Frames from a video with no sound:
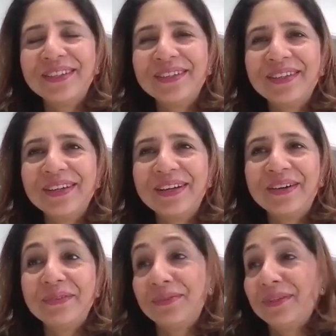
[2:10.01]
and
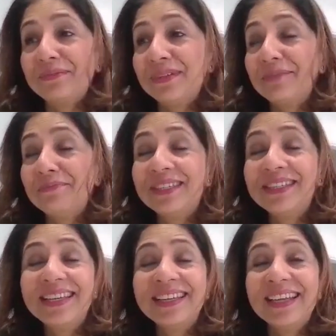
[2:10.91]
we would sometimes
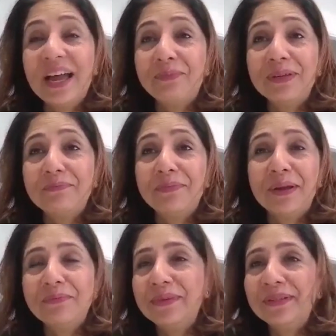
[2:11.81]
steal apple and plum,